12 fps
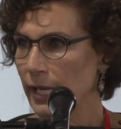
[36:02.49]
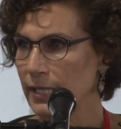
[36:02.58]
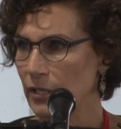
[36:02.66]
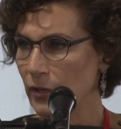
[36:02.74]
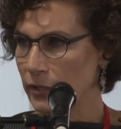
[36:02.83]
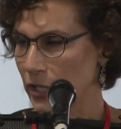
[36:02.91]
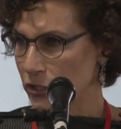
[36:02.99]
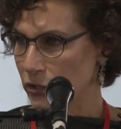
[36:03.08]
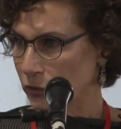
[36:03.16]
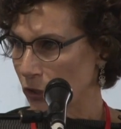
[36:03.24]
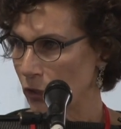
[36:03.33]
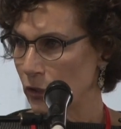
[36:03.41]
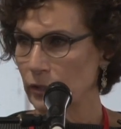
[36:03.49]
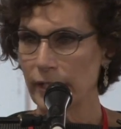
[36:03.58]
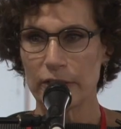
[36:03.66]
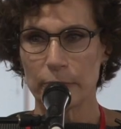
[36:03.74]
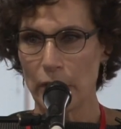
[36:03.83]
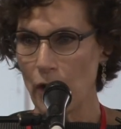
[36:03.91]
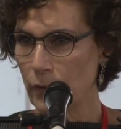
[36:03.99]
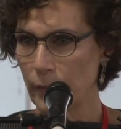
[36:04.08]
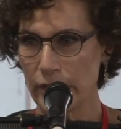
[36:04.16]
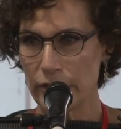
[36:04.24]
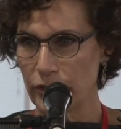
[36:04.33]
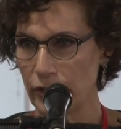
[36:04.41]
as our initial goal, as we
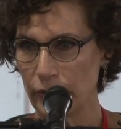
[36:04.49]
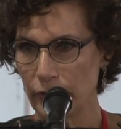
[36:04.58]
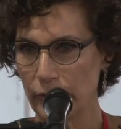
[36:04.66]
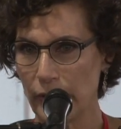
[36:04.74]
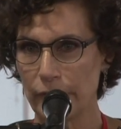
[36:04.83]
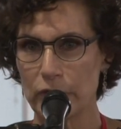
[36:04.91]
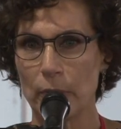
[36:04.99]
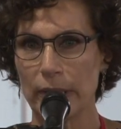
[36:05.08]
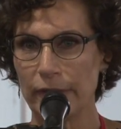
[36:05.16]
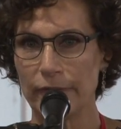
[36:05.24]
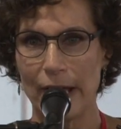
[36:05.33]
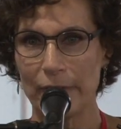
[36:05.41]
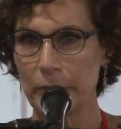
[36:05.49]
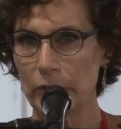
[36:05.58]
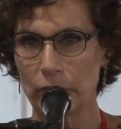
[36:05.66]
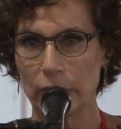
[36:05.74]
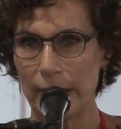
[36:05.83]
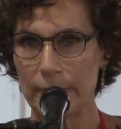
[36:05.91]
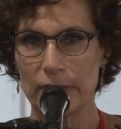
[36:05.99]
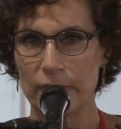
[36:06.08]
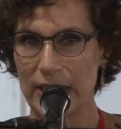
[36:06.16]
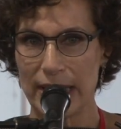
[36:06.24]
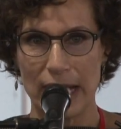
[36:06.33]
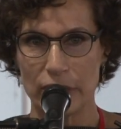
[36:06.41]
always do, of twenty-five milligrams of
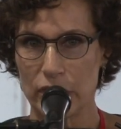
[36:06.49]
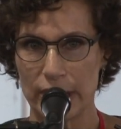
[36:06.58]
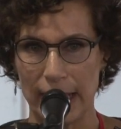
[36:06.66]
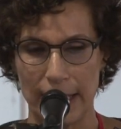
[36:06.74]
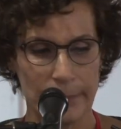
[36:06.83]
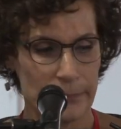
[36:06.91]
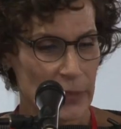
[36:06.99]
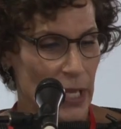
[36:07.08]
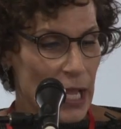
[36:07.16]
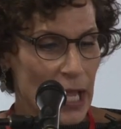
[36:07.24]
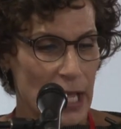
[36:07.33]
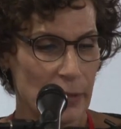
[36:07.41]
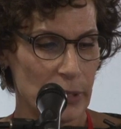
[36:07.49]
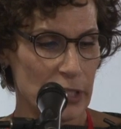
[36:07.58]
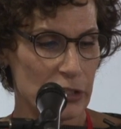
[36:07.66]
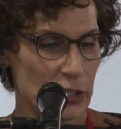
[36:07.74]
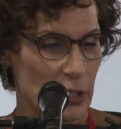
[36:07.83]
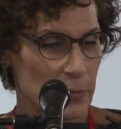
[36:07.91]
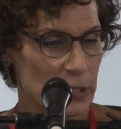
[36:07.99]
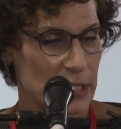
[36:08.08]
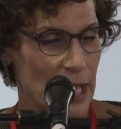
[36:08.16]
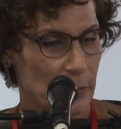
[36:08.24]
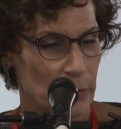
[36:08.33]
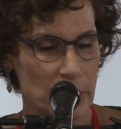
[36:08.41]
T H C. And we had come with
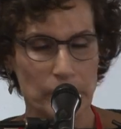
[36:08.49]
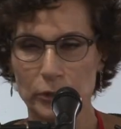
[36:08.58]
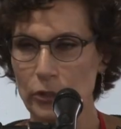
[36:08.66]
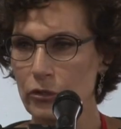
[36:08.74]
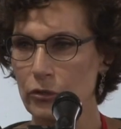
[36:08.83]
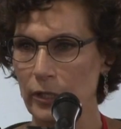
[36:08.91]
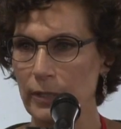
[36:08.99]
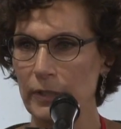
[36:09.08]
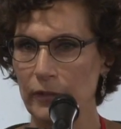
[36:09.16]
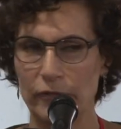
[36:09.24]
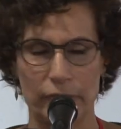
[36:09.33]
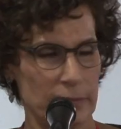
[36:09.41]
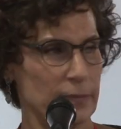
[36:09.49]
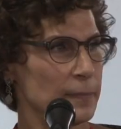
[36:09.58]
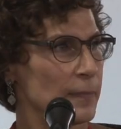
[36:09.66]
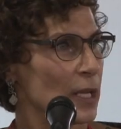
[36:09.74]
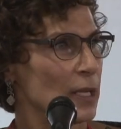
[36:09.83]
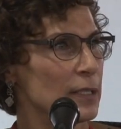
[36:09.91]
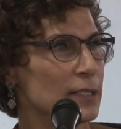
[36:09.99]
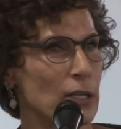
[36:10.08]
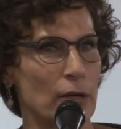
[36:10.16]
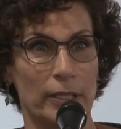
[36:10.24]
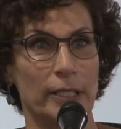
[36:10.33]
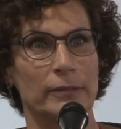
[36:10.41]
that with a Blue Dream,
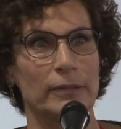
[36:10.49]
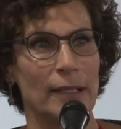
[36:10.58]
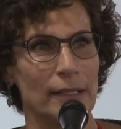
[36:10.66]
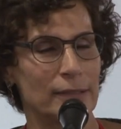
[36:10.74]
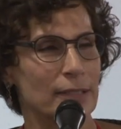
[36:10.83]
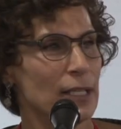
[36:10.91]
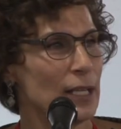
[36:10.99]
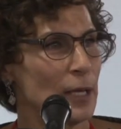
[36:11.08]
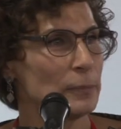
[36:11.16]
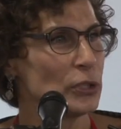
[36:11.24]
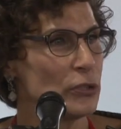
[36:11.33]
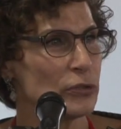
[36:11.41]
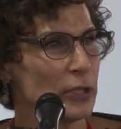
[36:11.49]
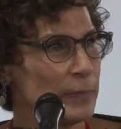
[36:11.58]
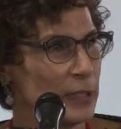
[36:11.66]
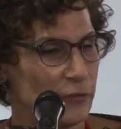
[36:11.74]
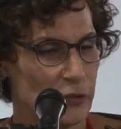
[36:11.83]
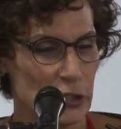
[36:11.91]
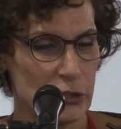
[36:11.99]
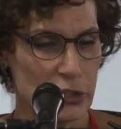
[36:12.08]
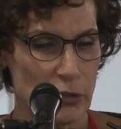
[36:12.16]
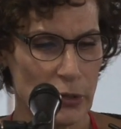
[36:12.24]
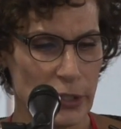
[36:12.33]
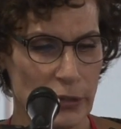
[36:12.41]
sorry, wow. a Blue Dream
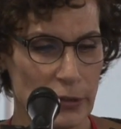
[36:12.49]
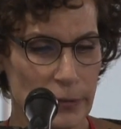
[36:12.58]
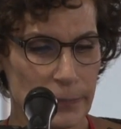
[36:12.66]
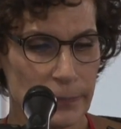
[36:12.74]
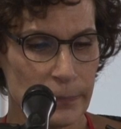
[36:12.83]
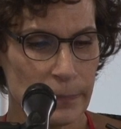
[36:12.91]
infused oil